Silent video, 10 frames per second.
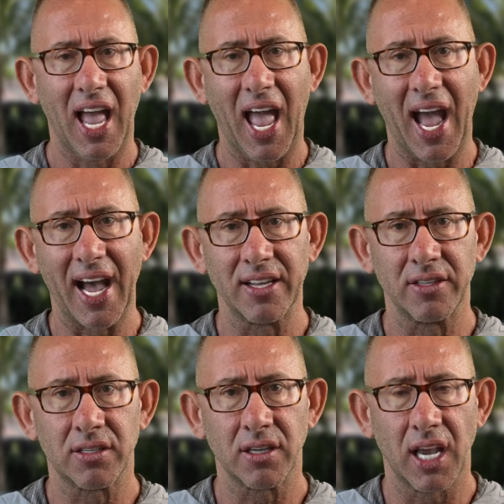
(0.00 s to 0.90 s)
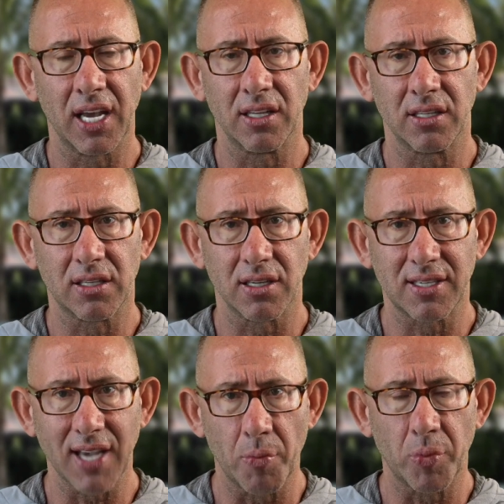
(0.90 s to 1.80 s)
And in
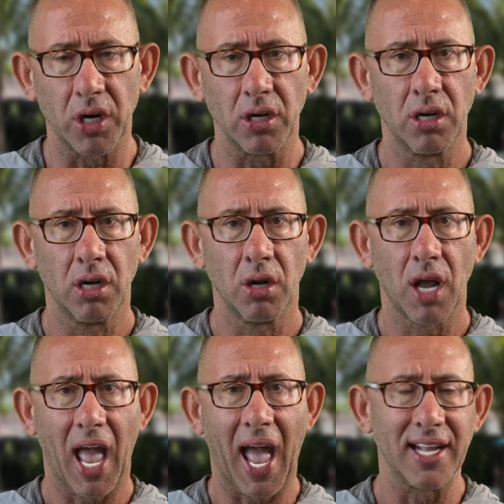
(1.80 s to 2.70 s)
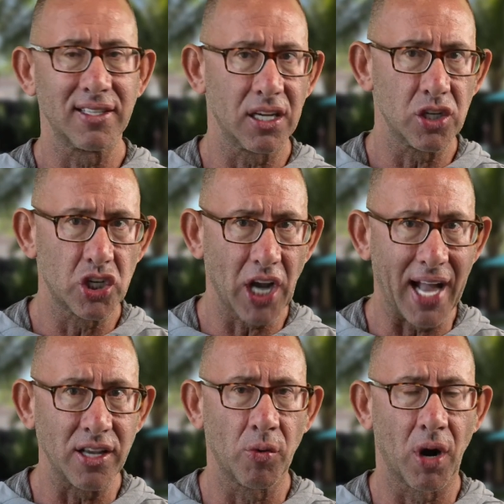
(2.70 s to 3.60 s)
December and in
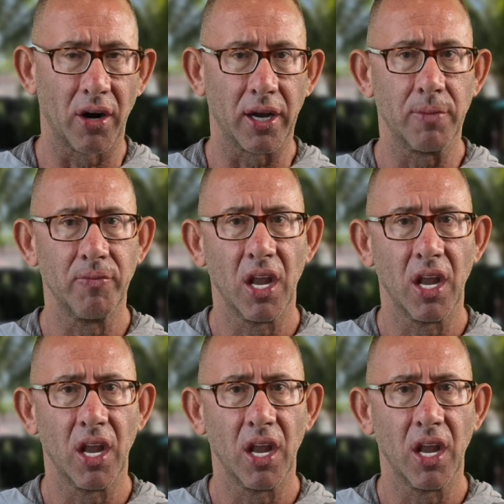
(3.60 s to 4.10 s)
January,